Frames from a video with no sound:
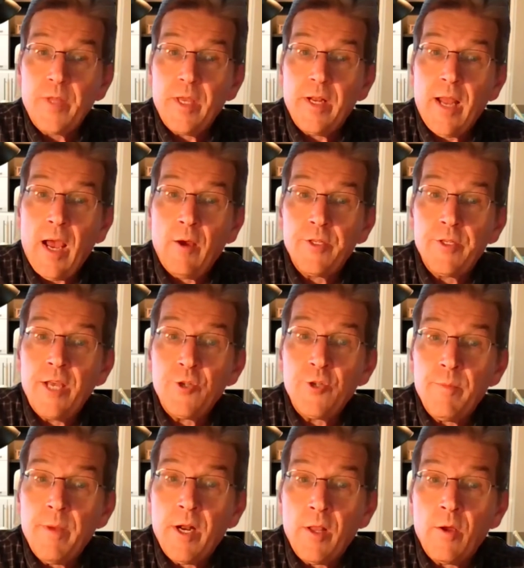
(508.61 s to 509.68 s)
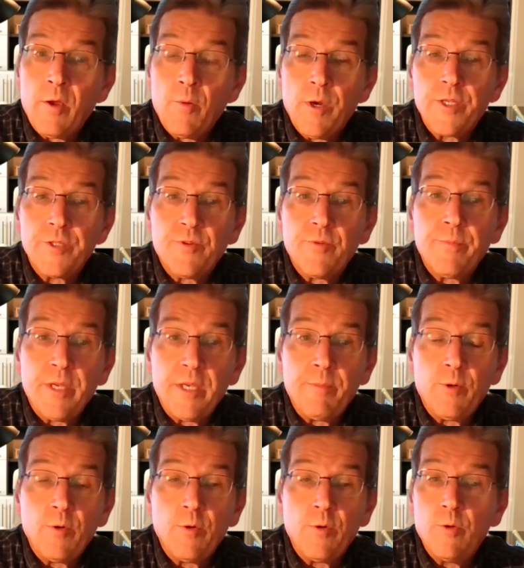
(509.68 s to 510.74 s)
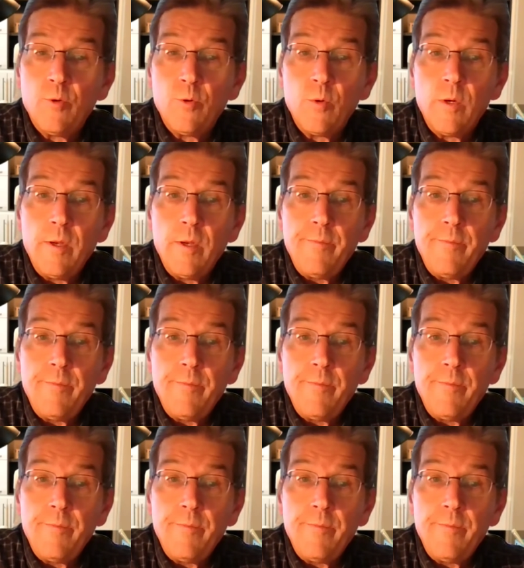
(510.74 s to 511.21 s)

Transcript: and how detrimental it was for people who,